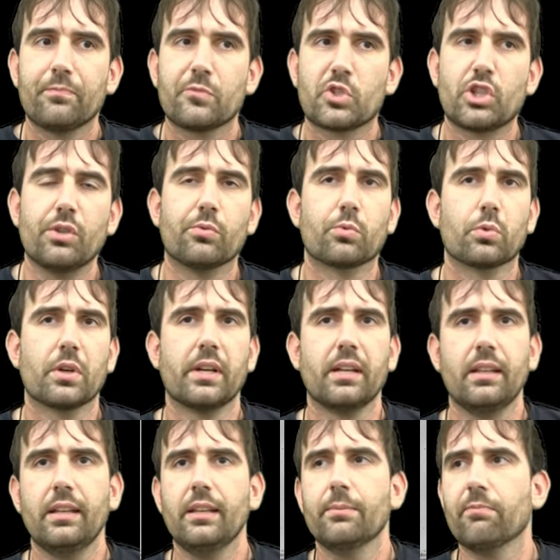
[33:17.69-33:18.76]
she
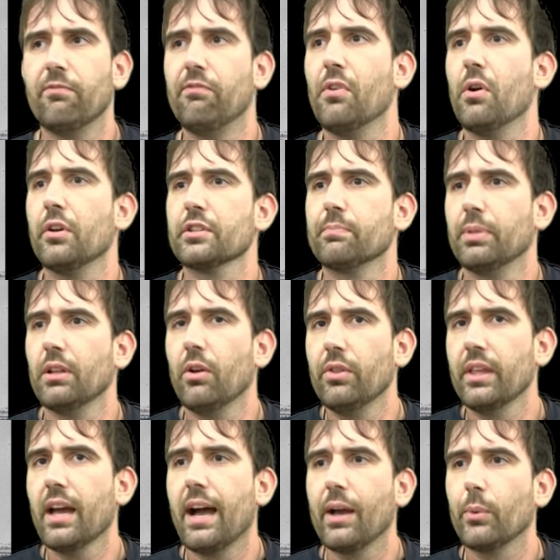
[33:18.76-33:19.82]
really falls below
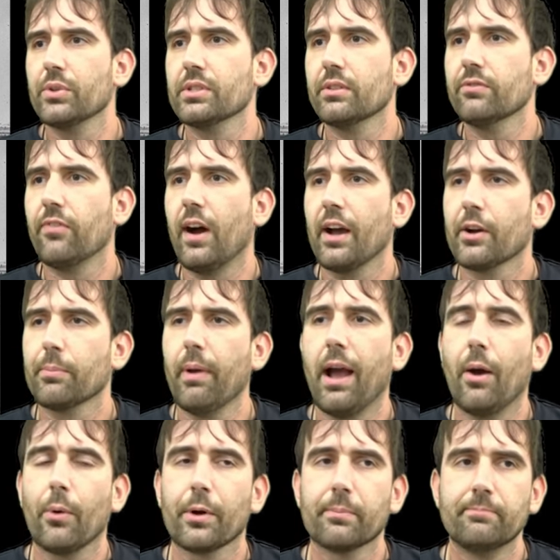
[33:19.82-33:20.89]
the Iowas in
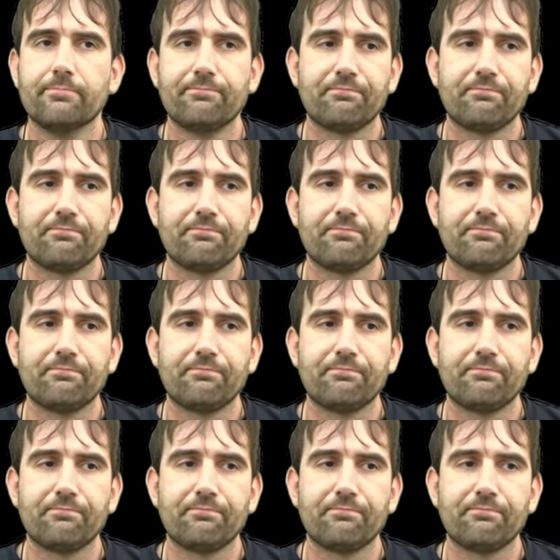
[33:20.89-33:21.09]
firepower.